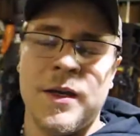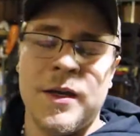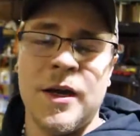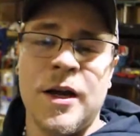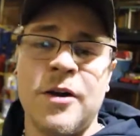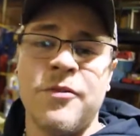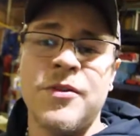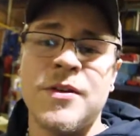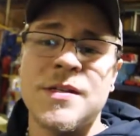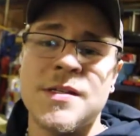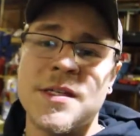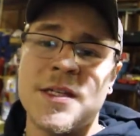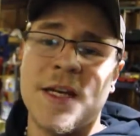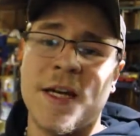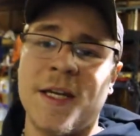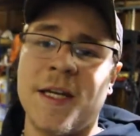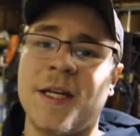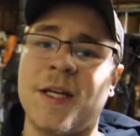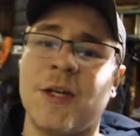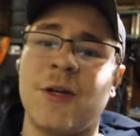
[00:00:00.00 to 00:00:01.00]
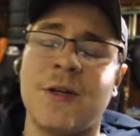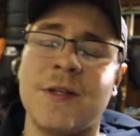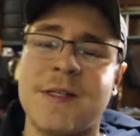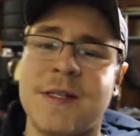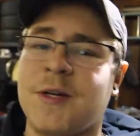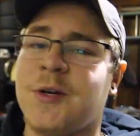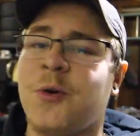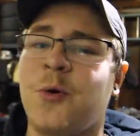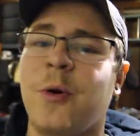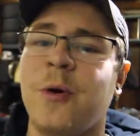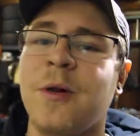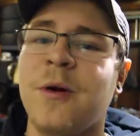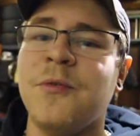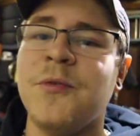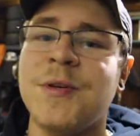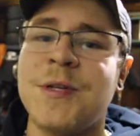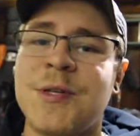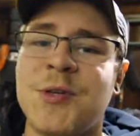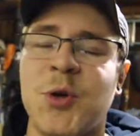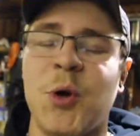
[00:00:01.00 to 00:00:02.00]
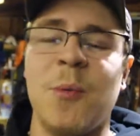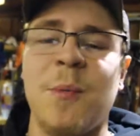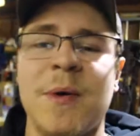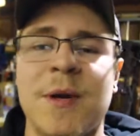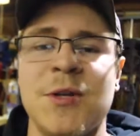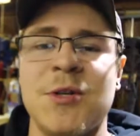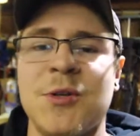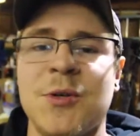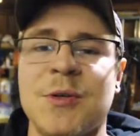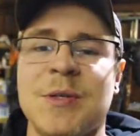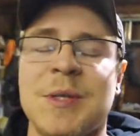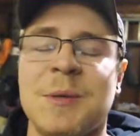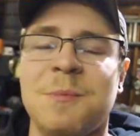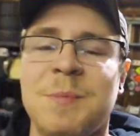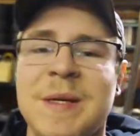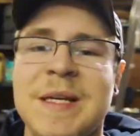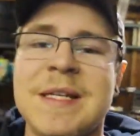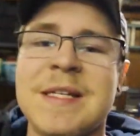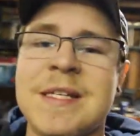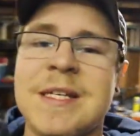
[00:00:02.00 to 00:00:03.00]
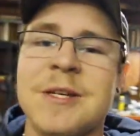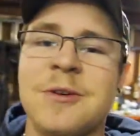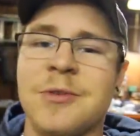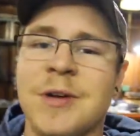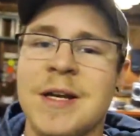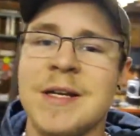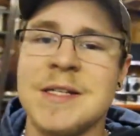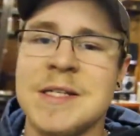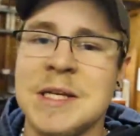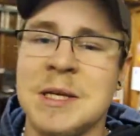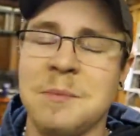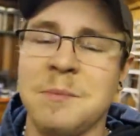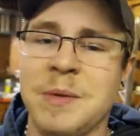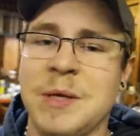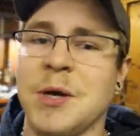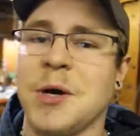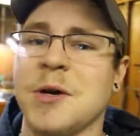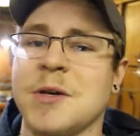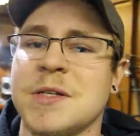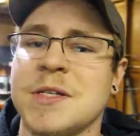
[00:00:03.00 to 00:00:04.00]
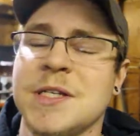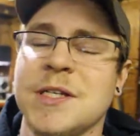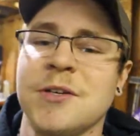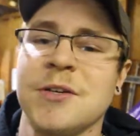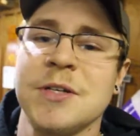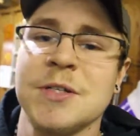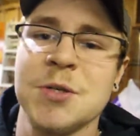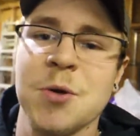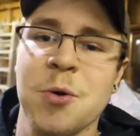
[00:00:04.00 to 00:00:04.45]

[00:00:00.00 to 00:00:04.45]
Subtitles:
And obviously I need a good set of coilovers, so I'm going to choose the BC Racing BR Series